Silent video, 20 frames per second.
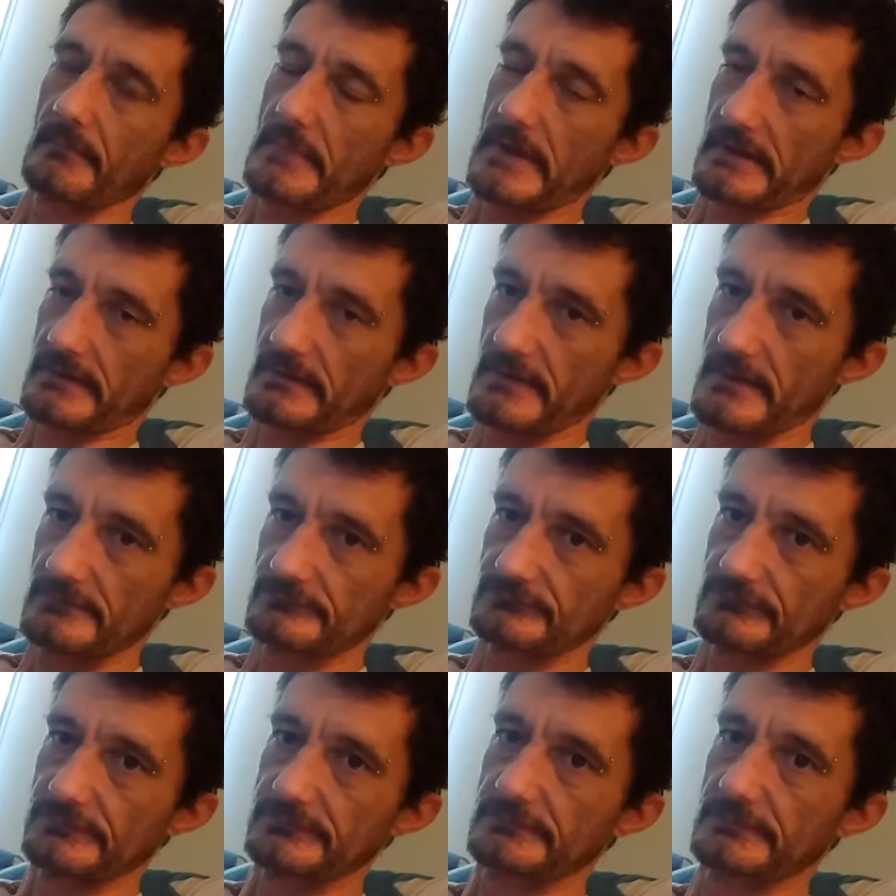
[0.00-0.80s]
My
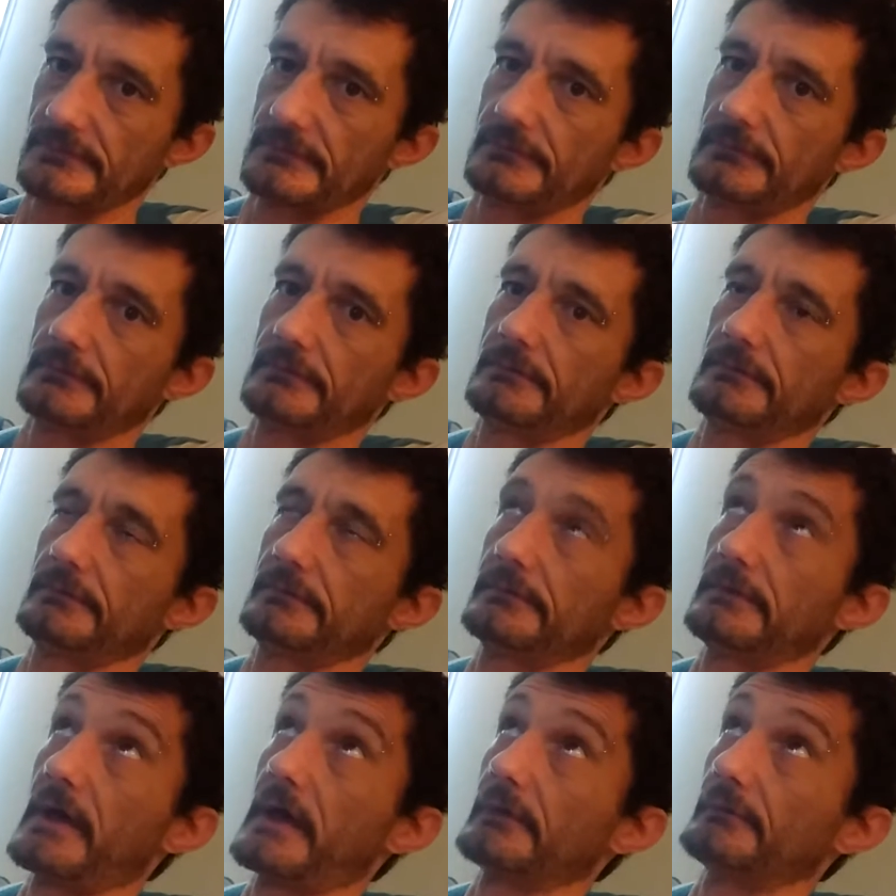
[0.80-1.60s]
cousin,
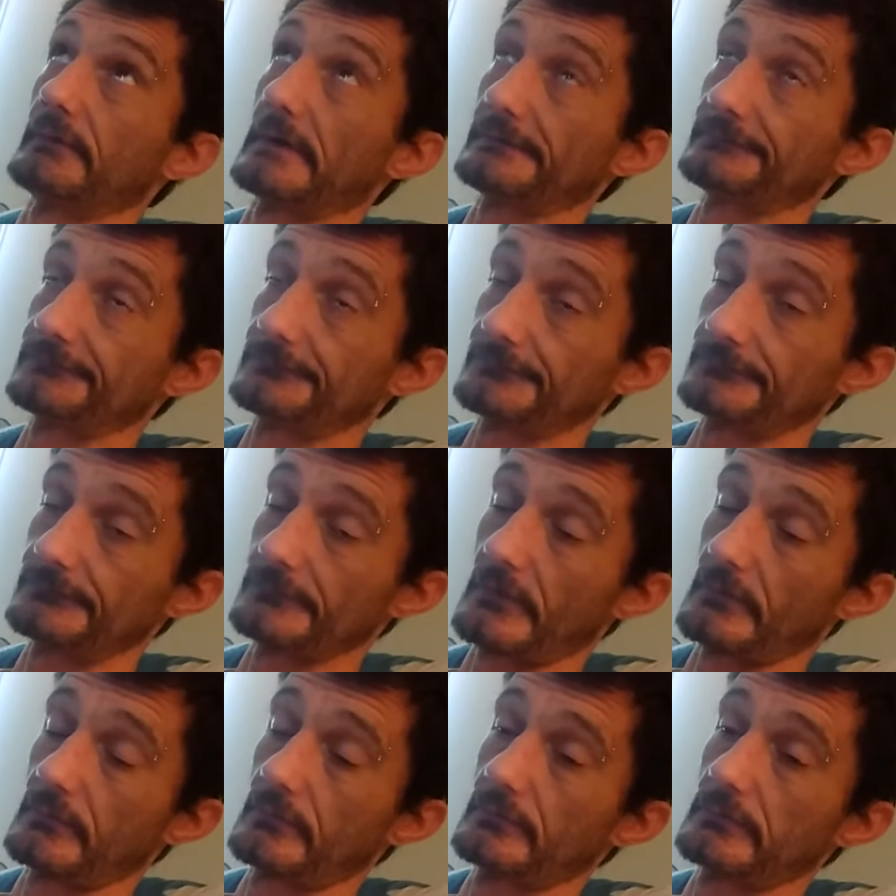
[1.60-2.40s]
God rest his
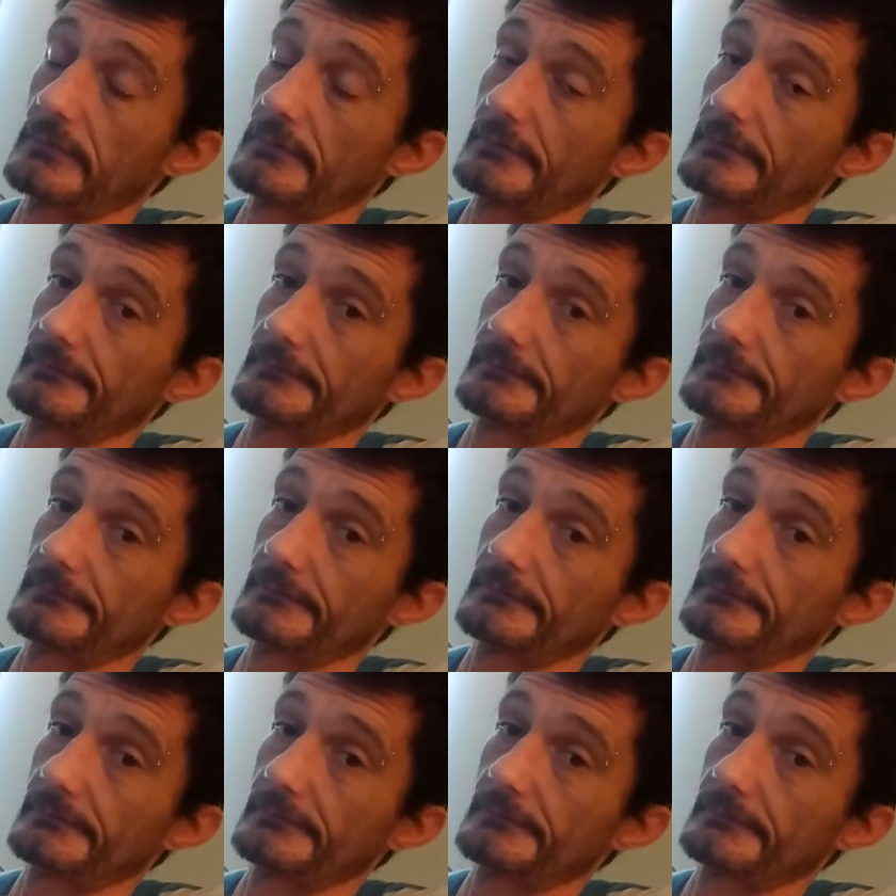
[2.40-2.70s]
soul,